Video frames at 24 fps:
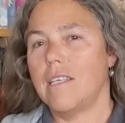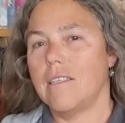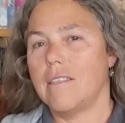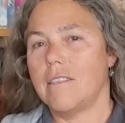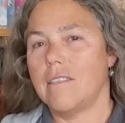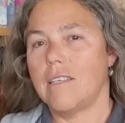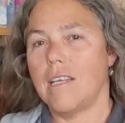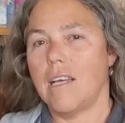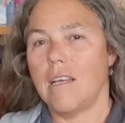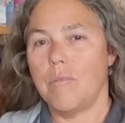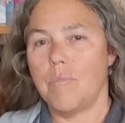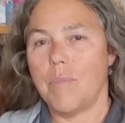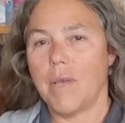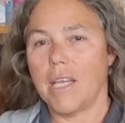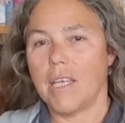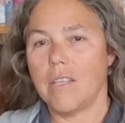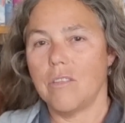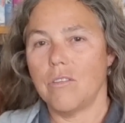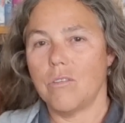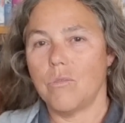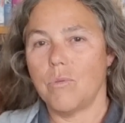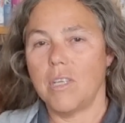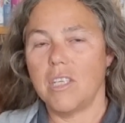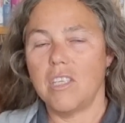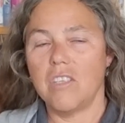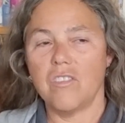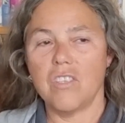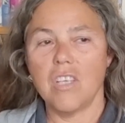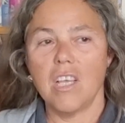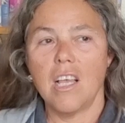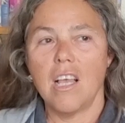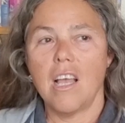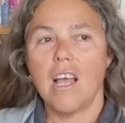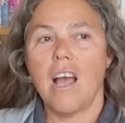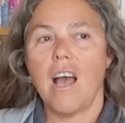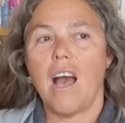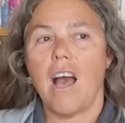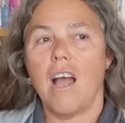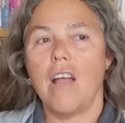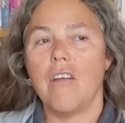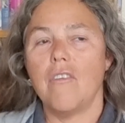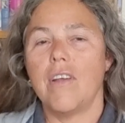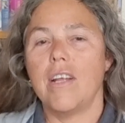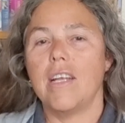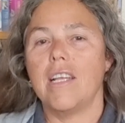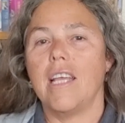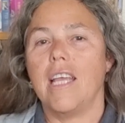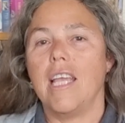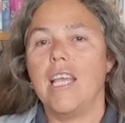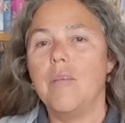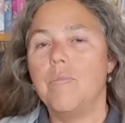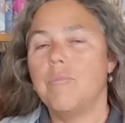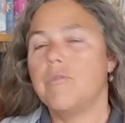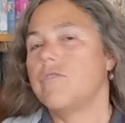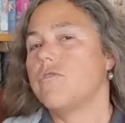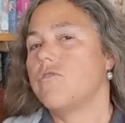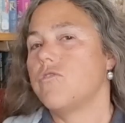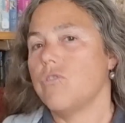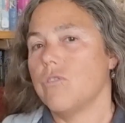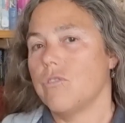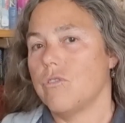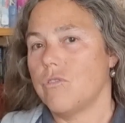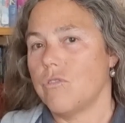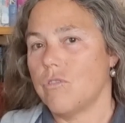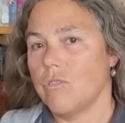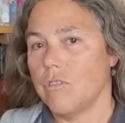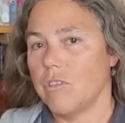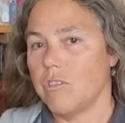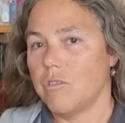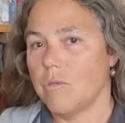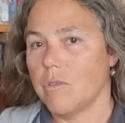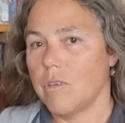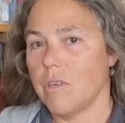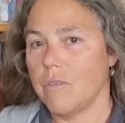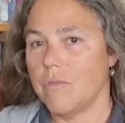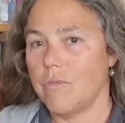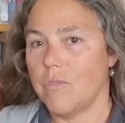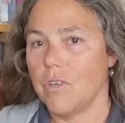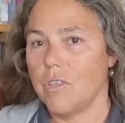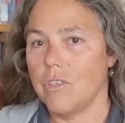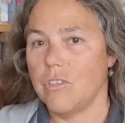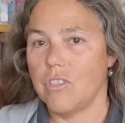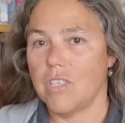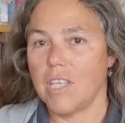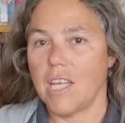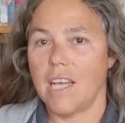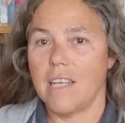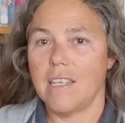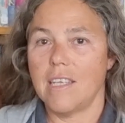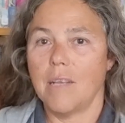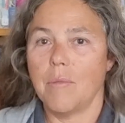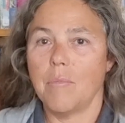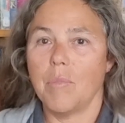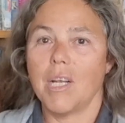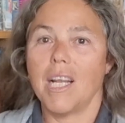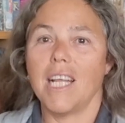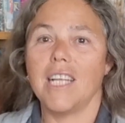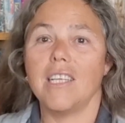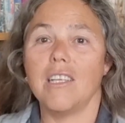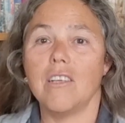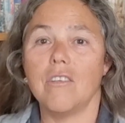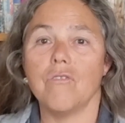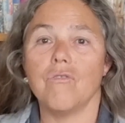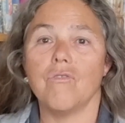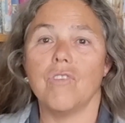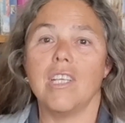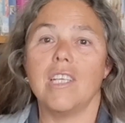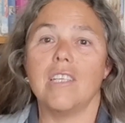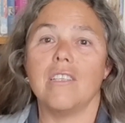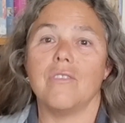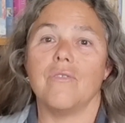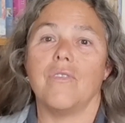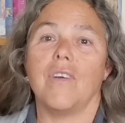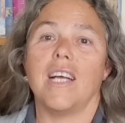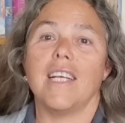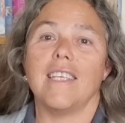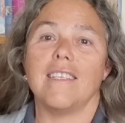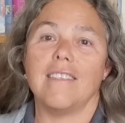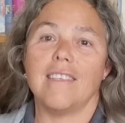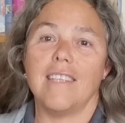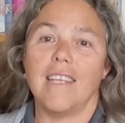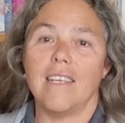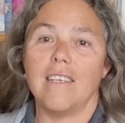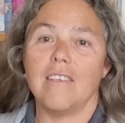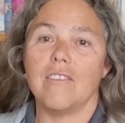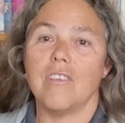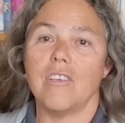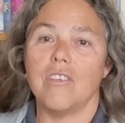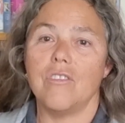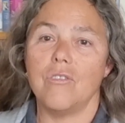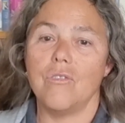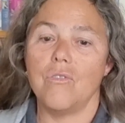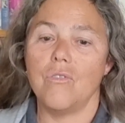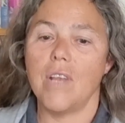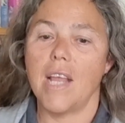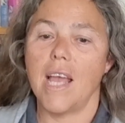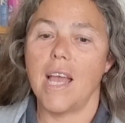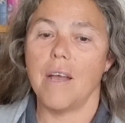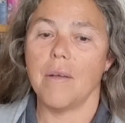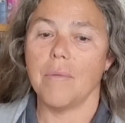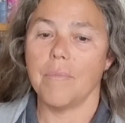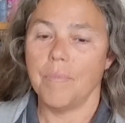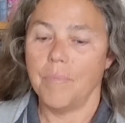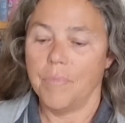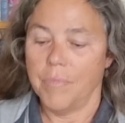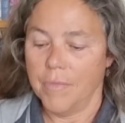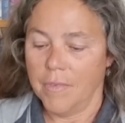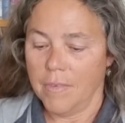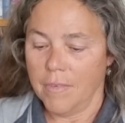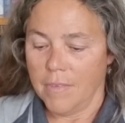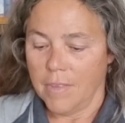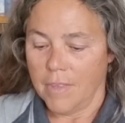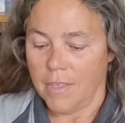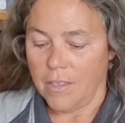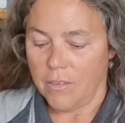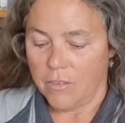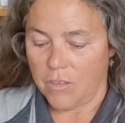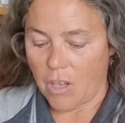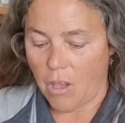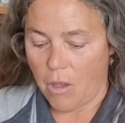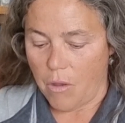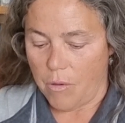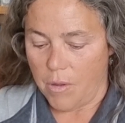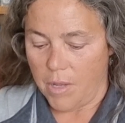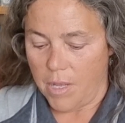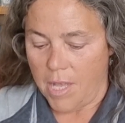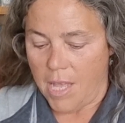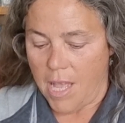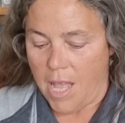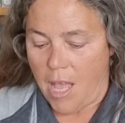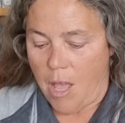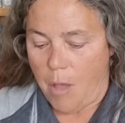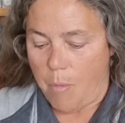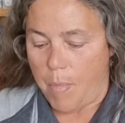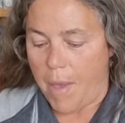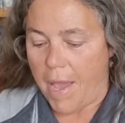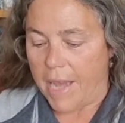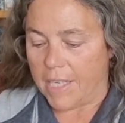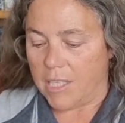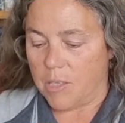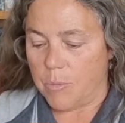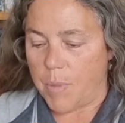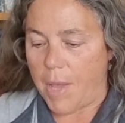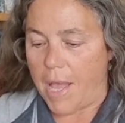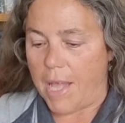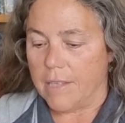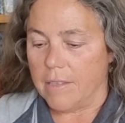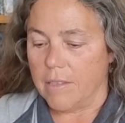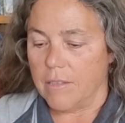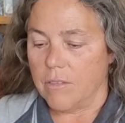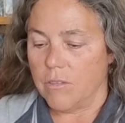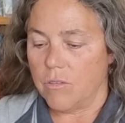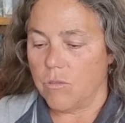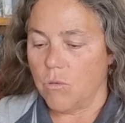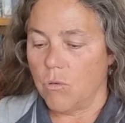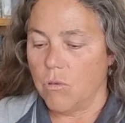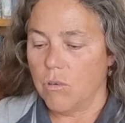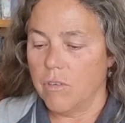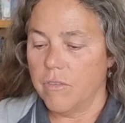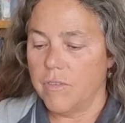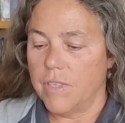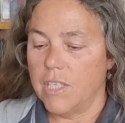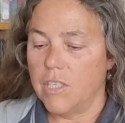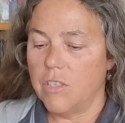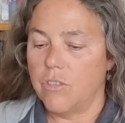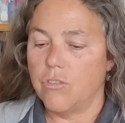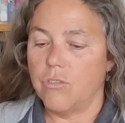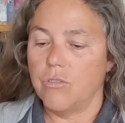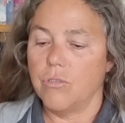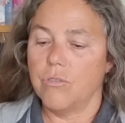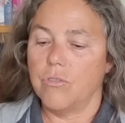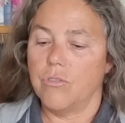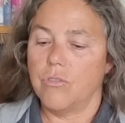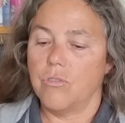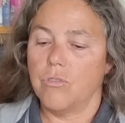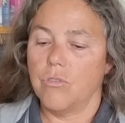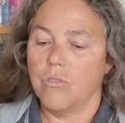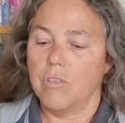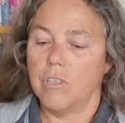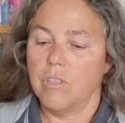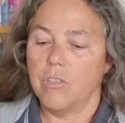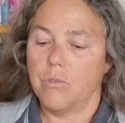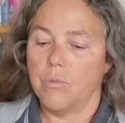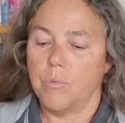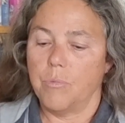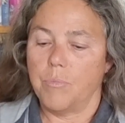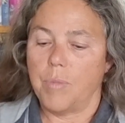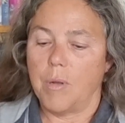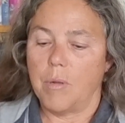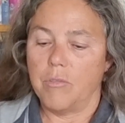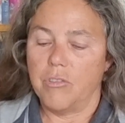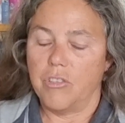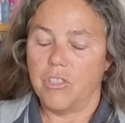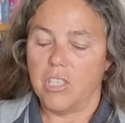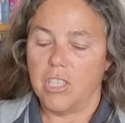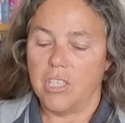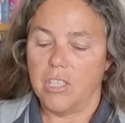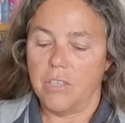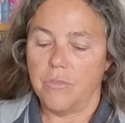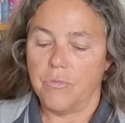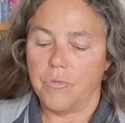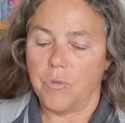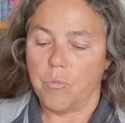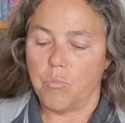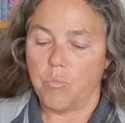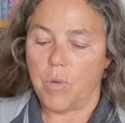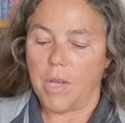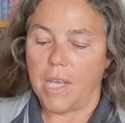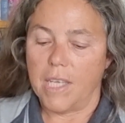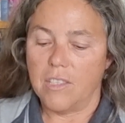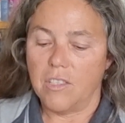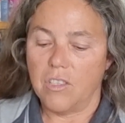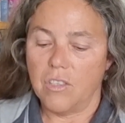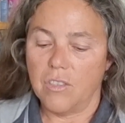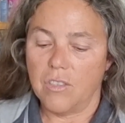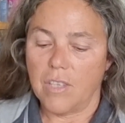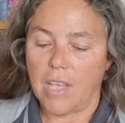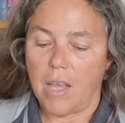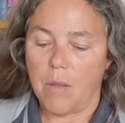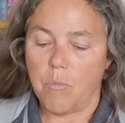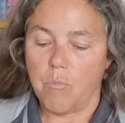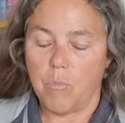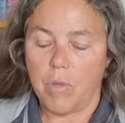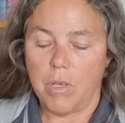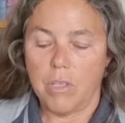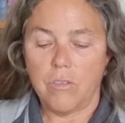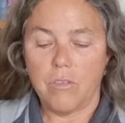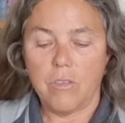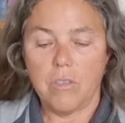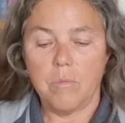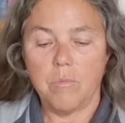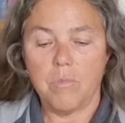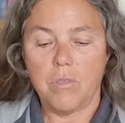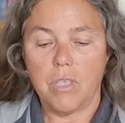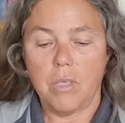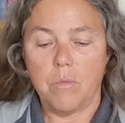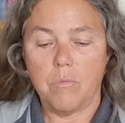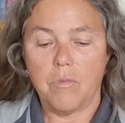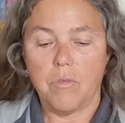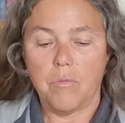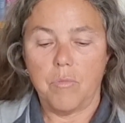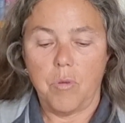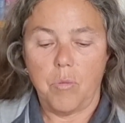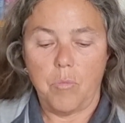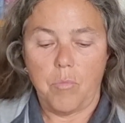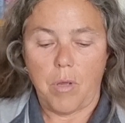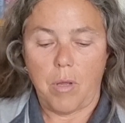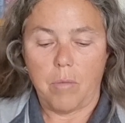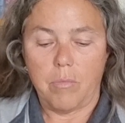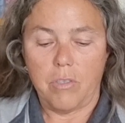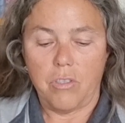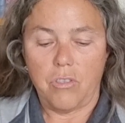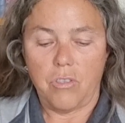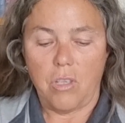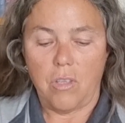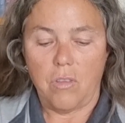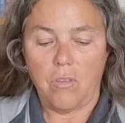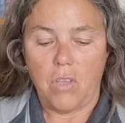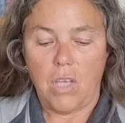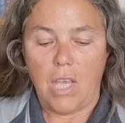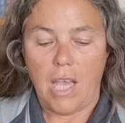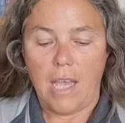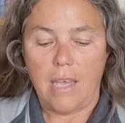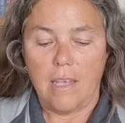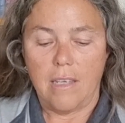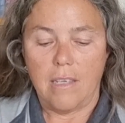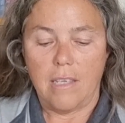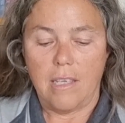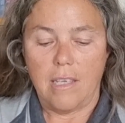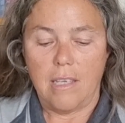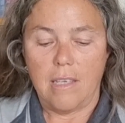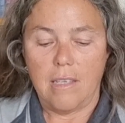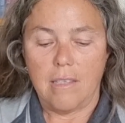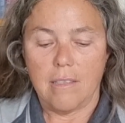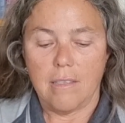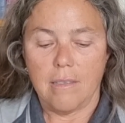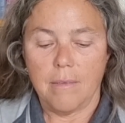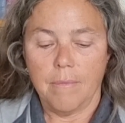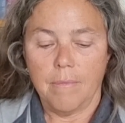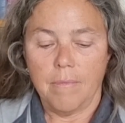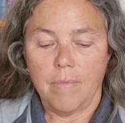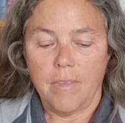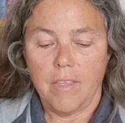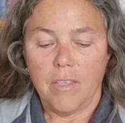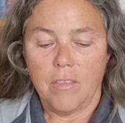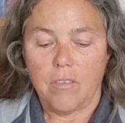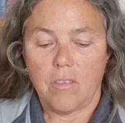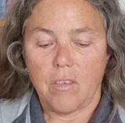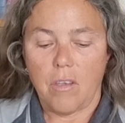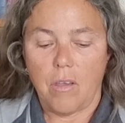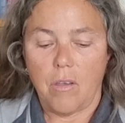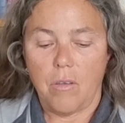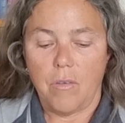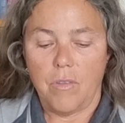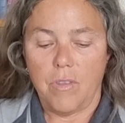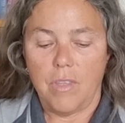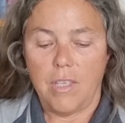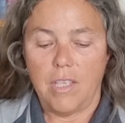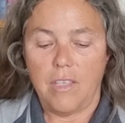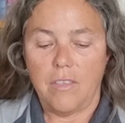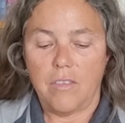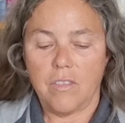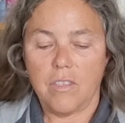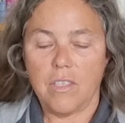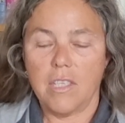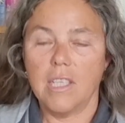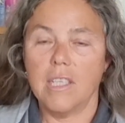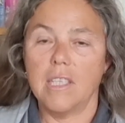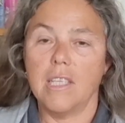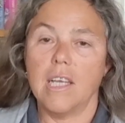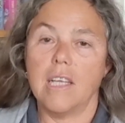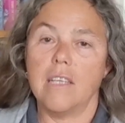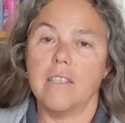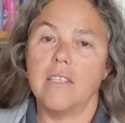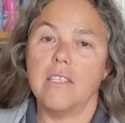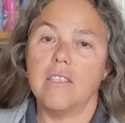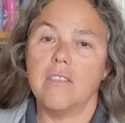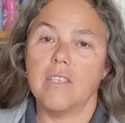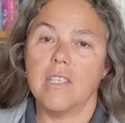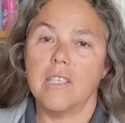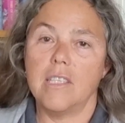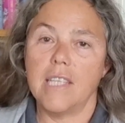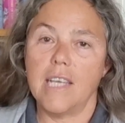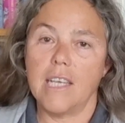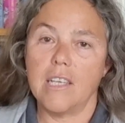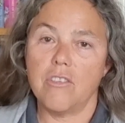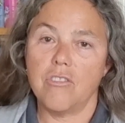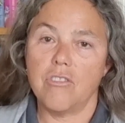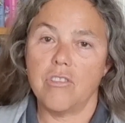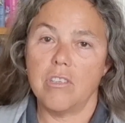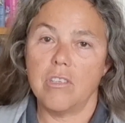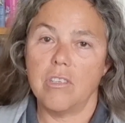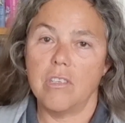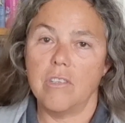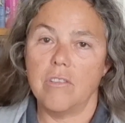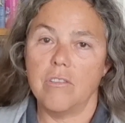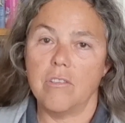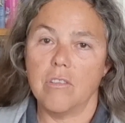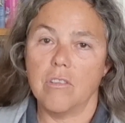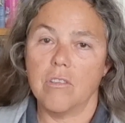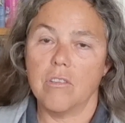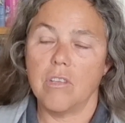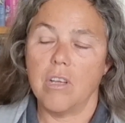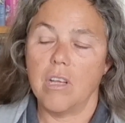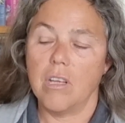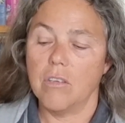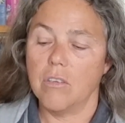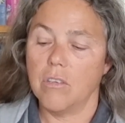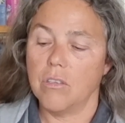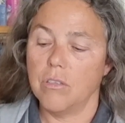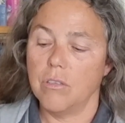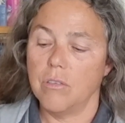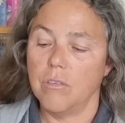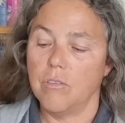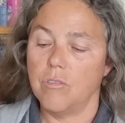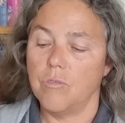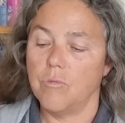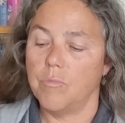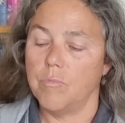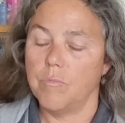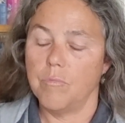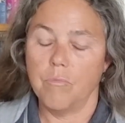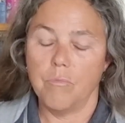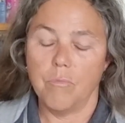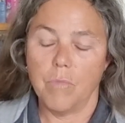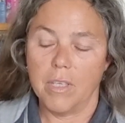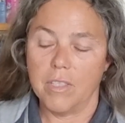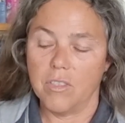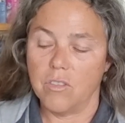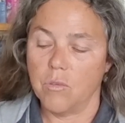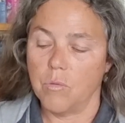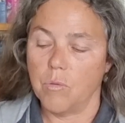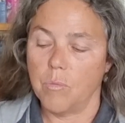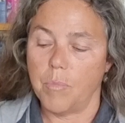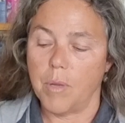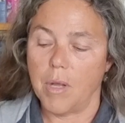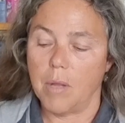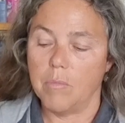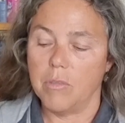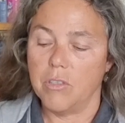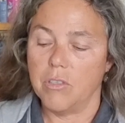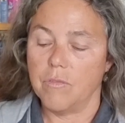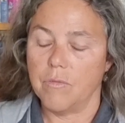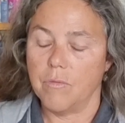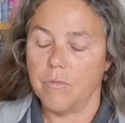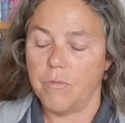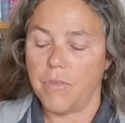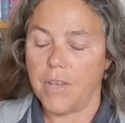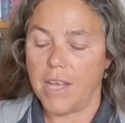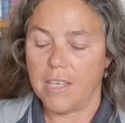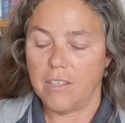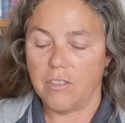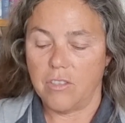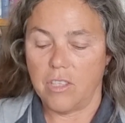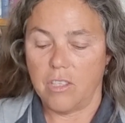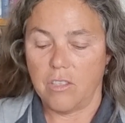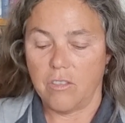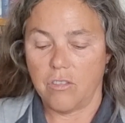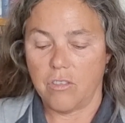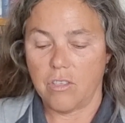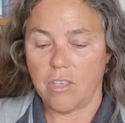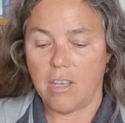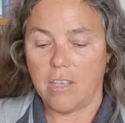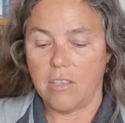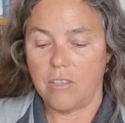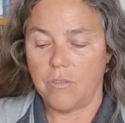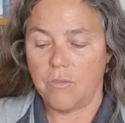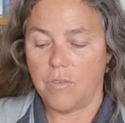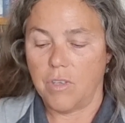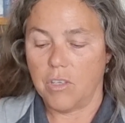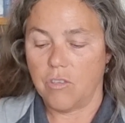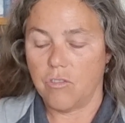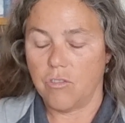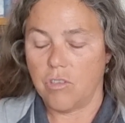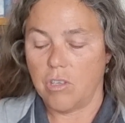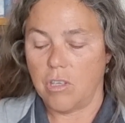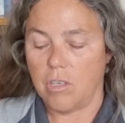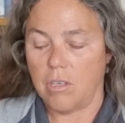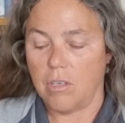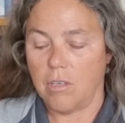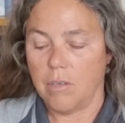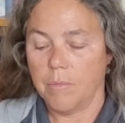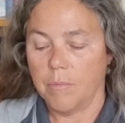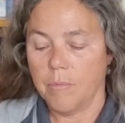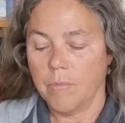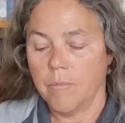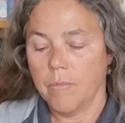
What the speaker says: It started back in the 20s. I read heaps of short stories when I was first starting, but I didn't read as fast then as I do now. So, back to Patton's. All of these short stories were published in different places, and most of them seem to have been published in the 80s. So this collection includes ones that were published from fantasy and science fiction.